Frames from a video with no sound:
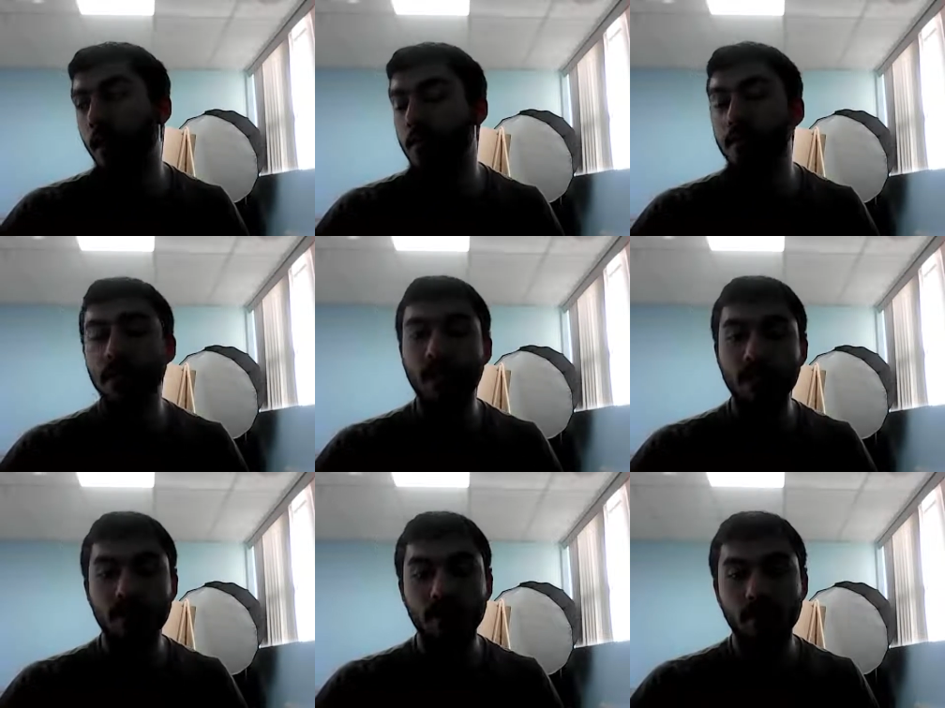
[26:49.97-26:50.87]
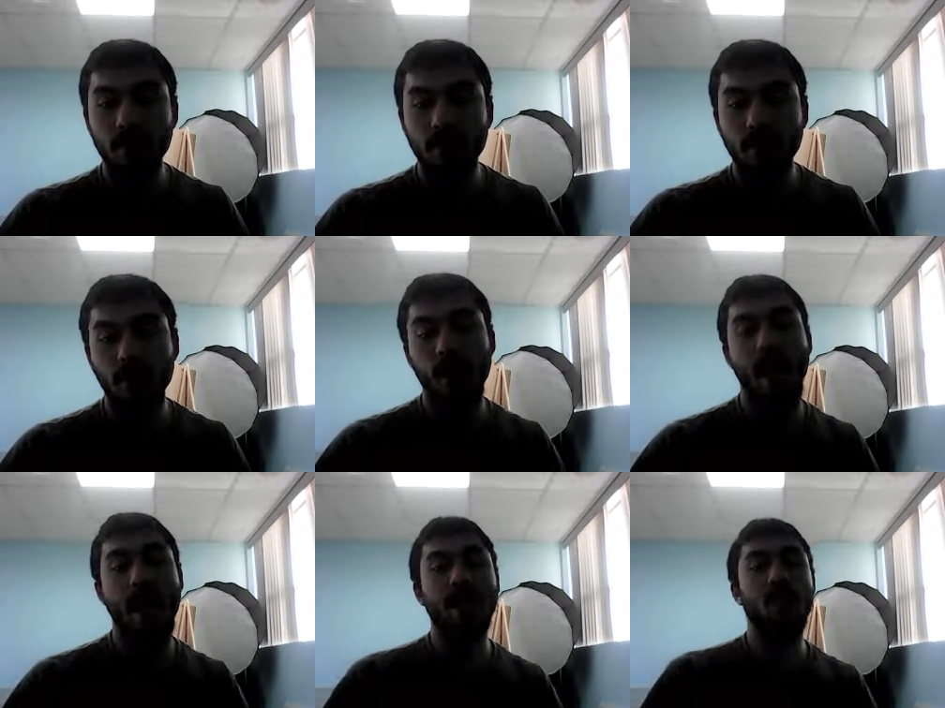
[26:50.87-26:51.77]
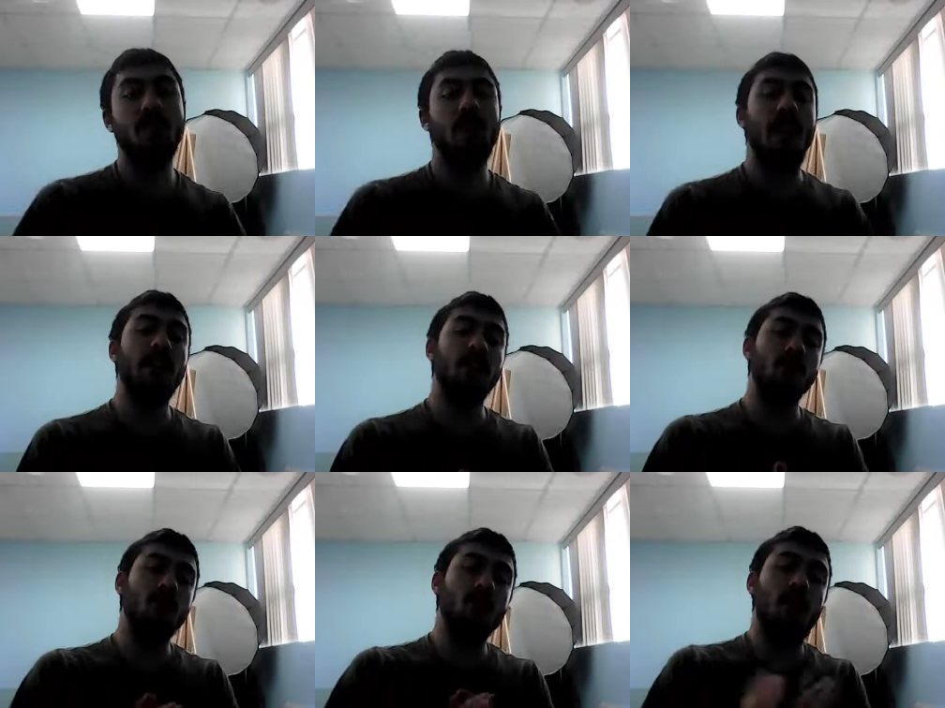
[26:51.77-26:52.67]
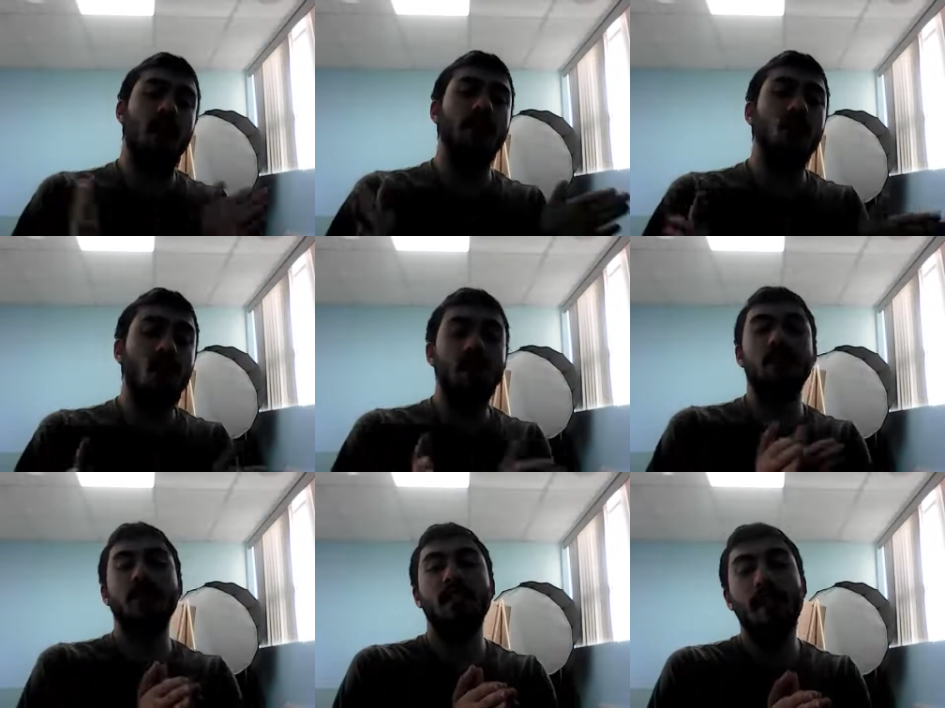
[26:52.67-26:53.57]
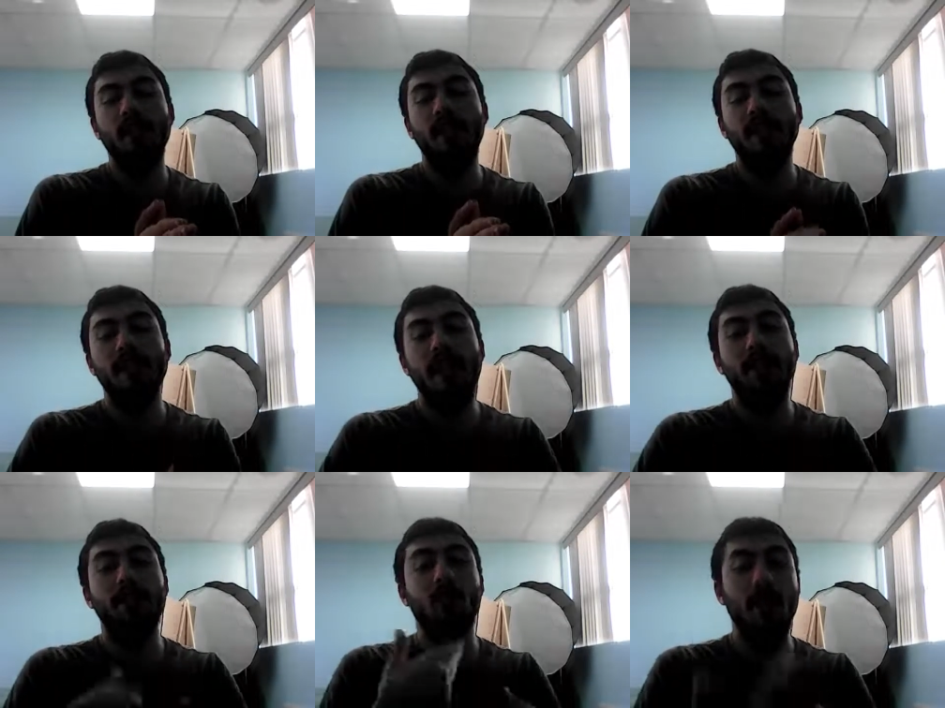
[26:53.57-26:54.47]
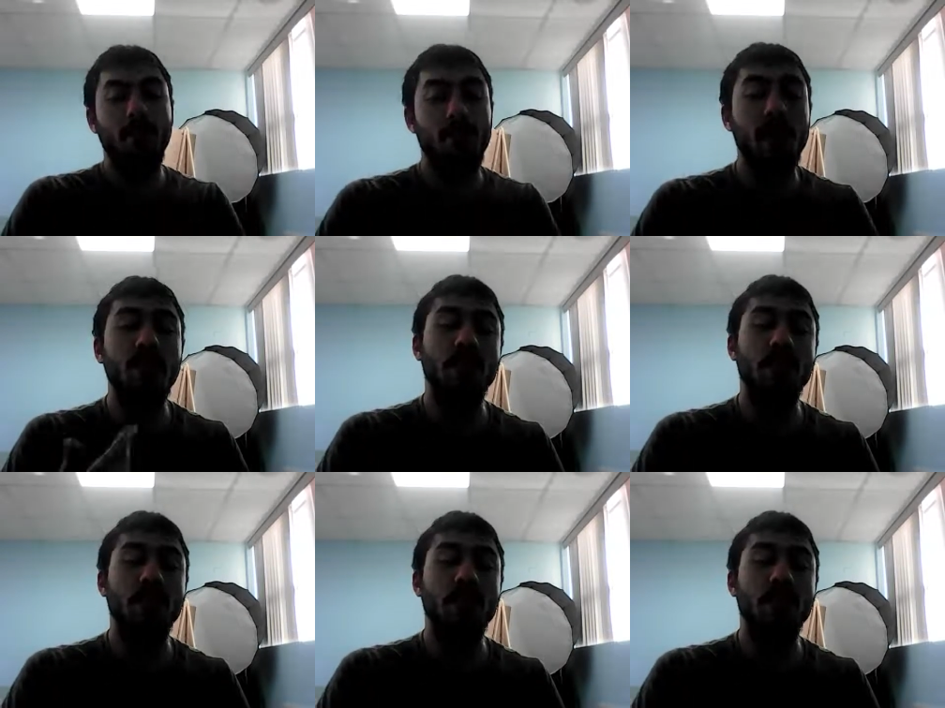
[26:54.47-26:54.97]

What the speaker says: Zayd, and the Rasul kind of wanted them to get married to kind of break the